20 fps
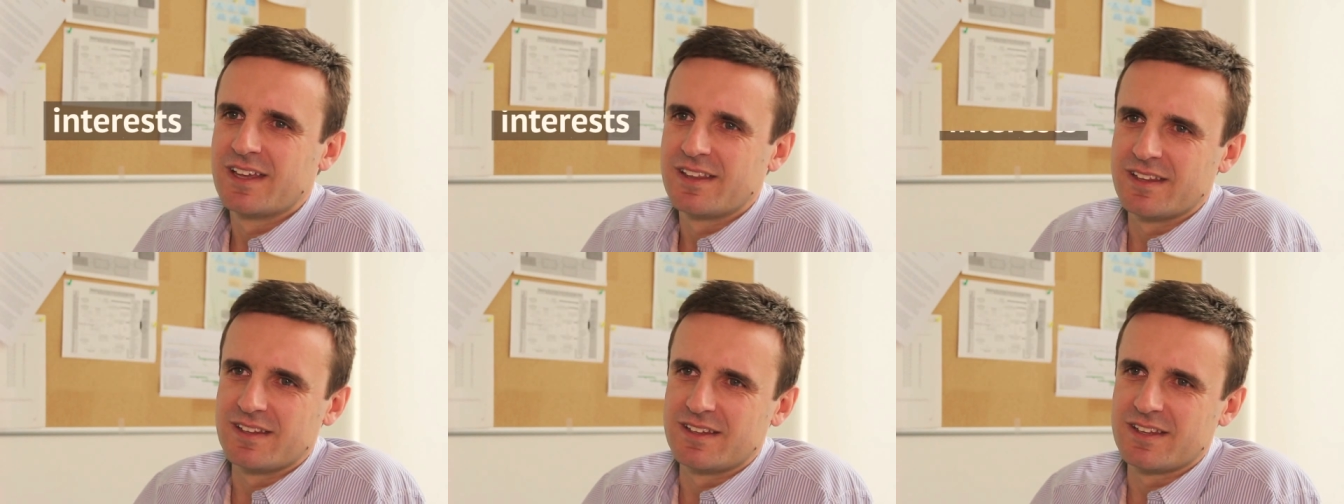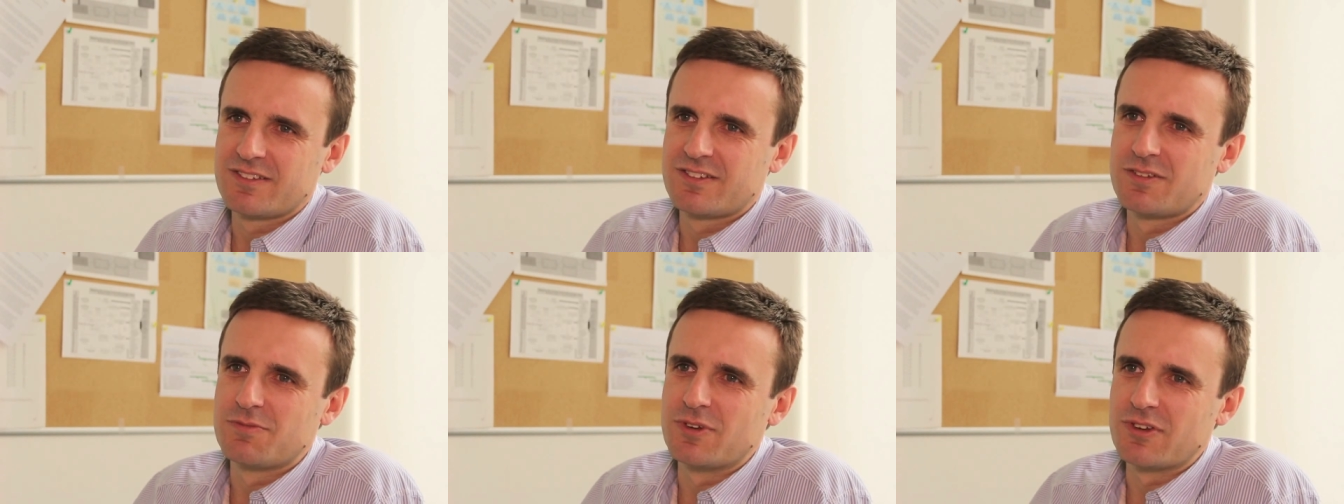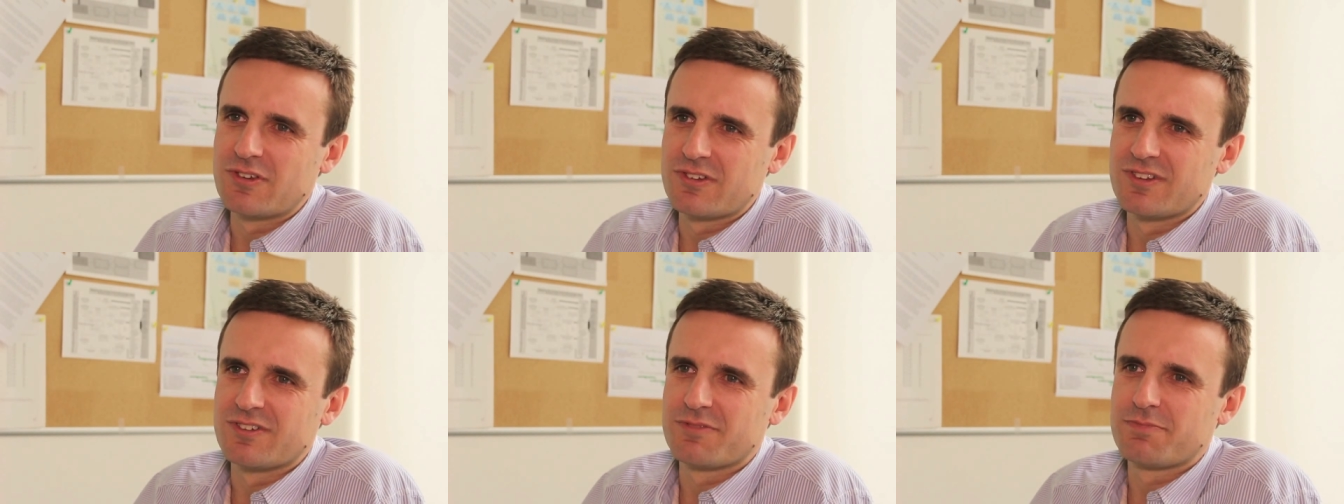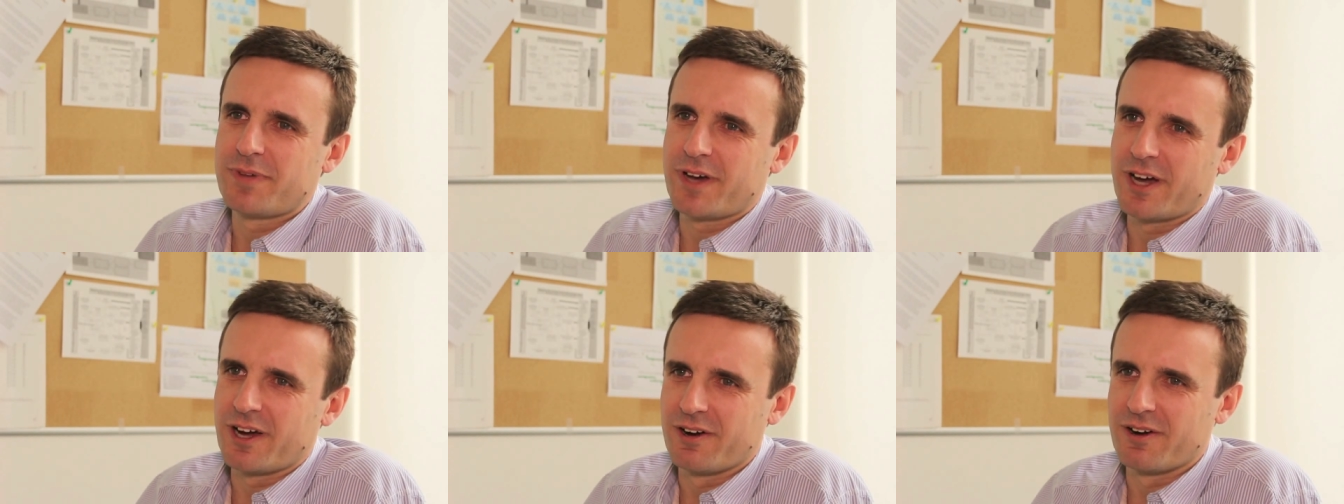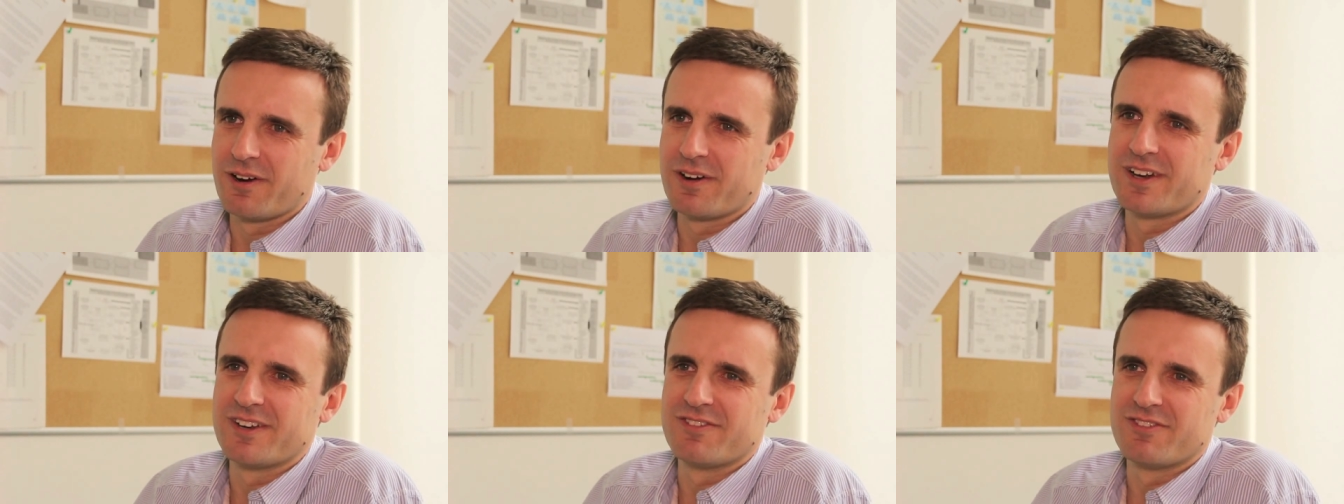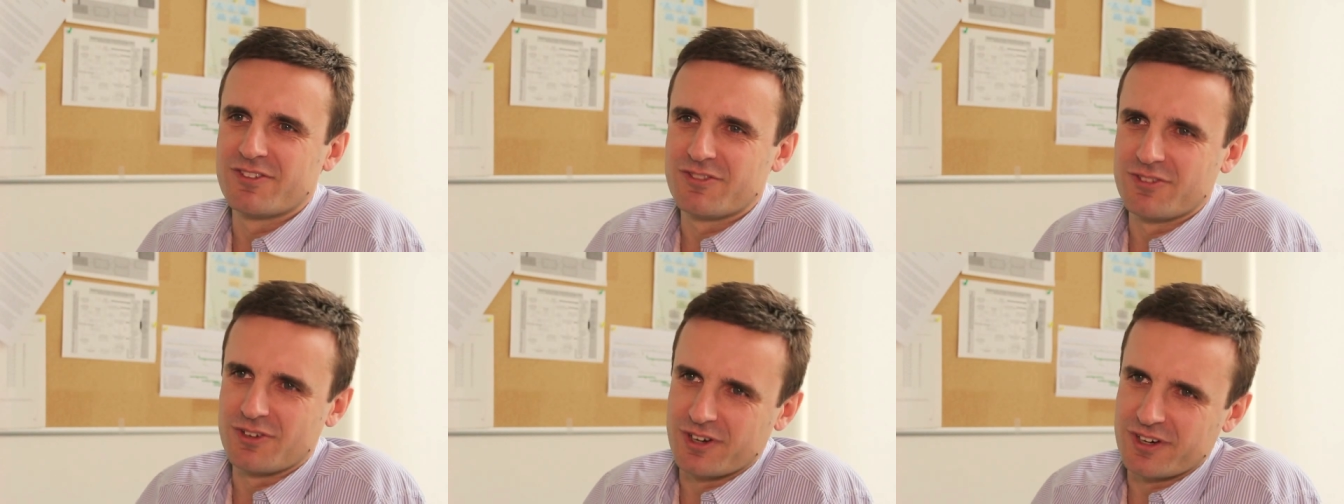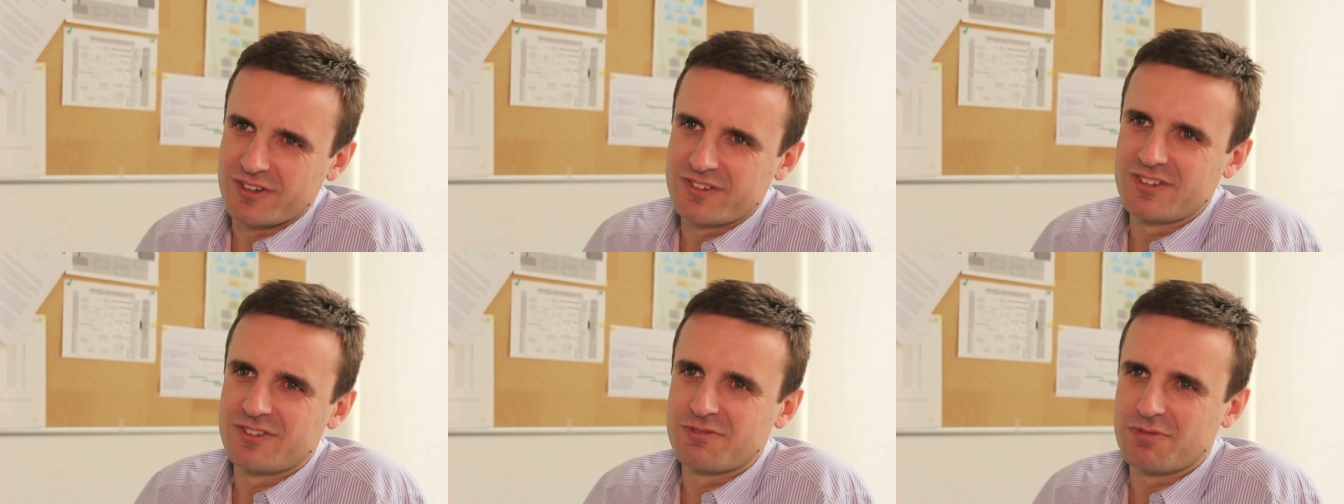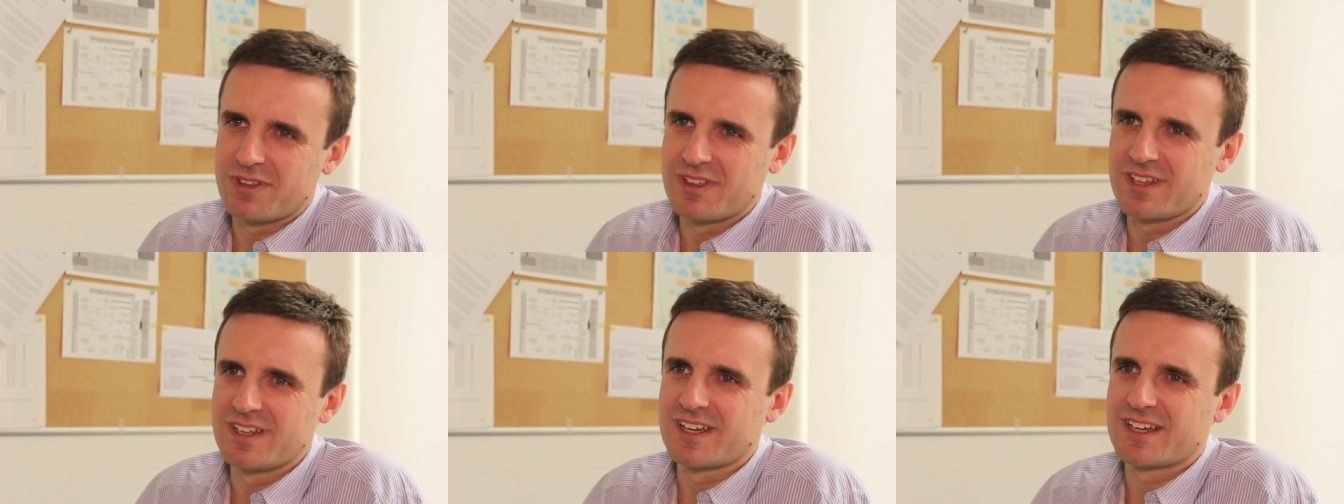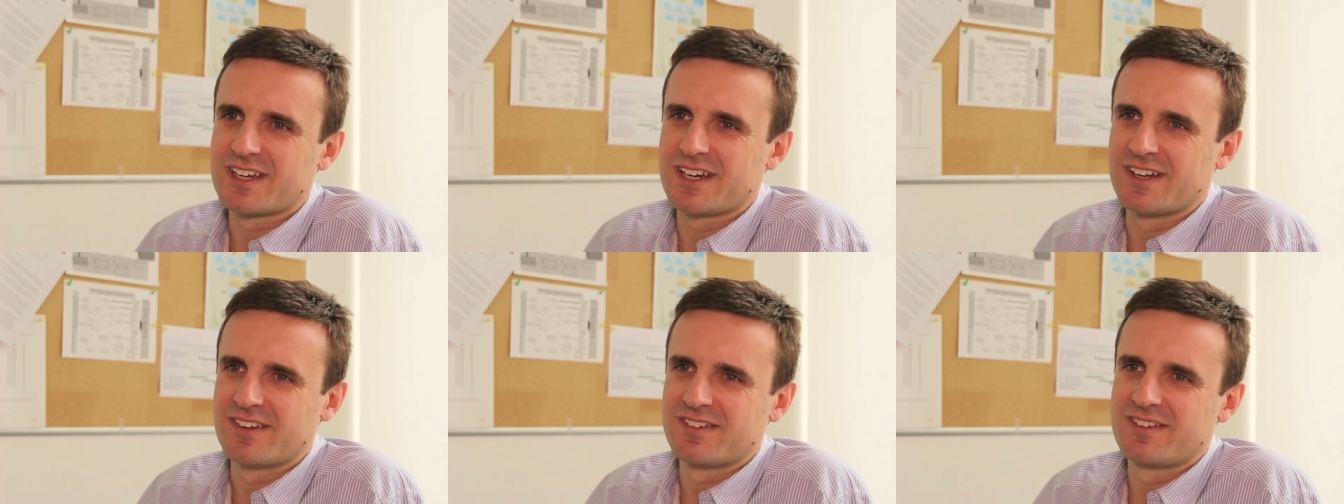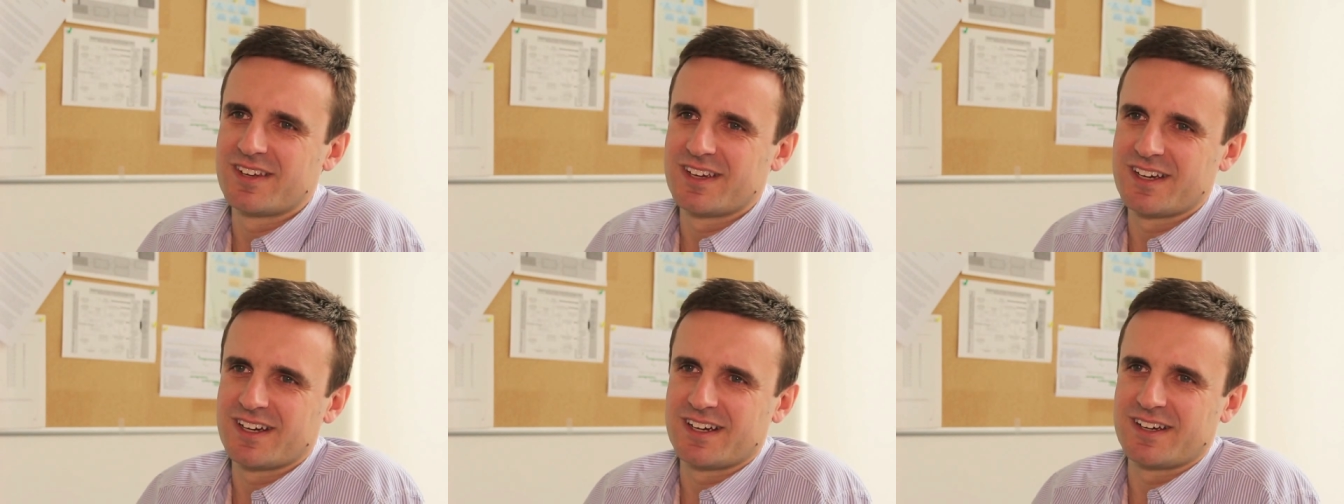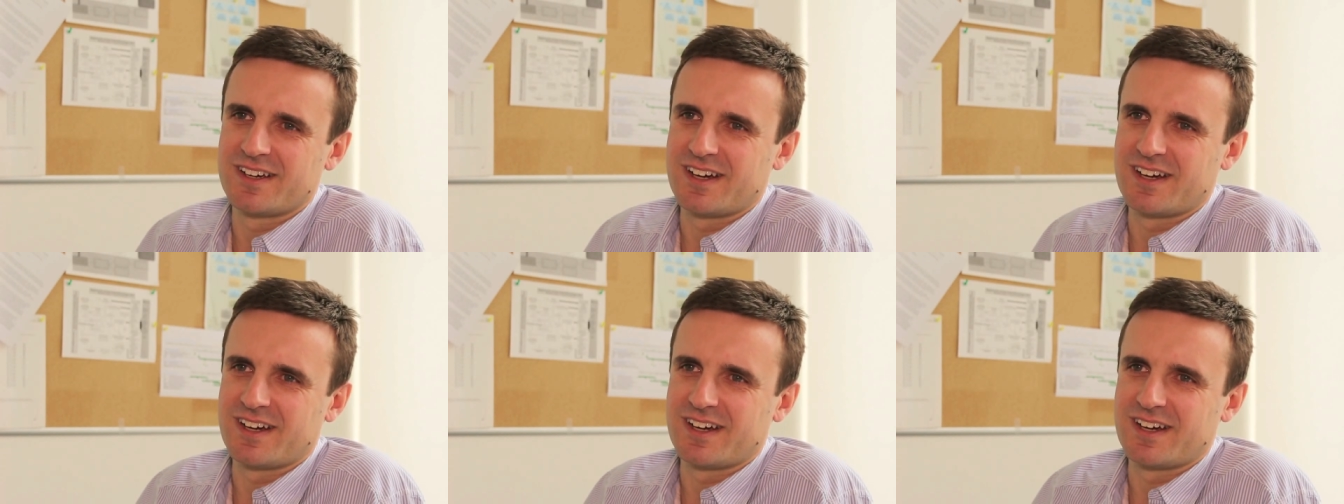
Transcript: The distribution of power and resources within a country